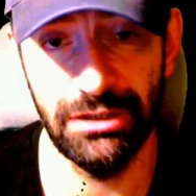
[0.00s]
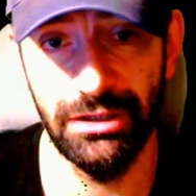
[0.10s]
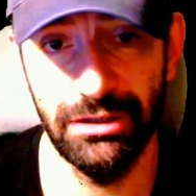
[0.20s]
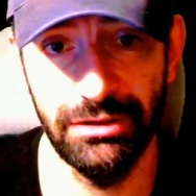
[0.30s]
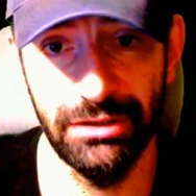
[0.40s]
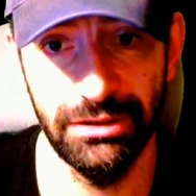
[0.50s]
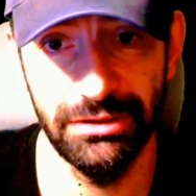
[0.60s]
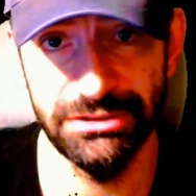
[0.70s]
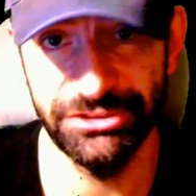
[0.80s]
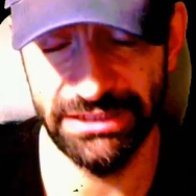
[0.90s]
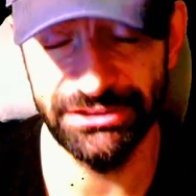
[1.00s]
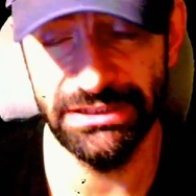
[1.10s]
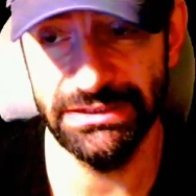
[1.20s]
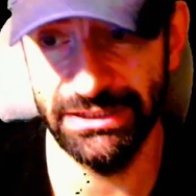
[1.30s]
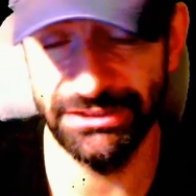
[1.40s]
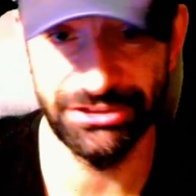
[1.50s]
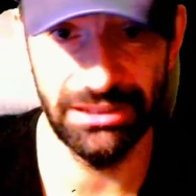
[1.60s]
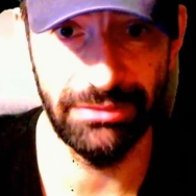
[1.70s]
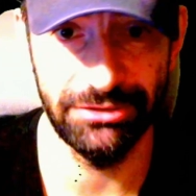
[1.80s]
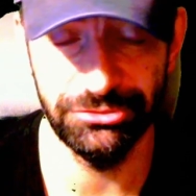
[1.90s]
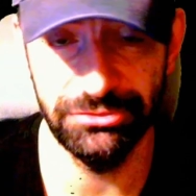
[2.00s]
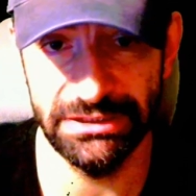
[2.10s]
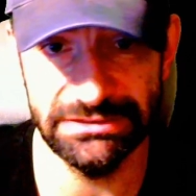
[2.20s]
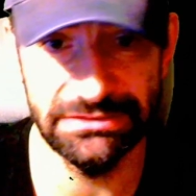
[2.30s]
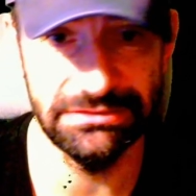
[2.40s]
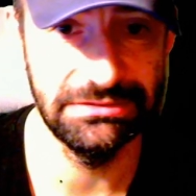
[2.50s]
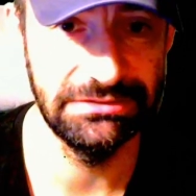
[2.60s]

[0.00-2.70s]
are changing each time I do this.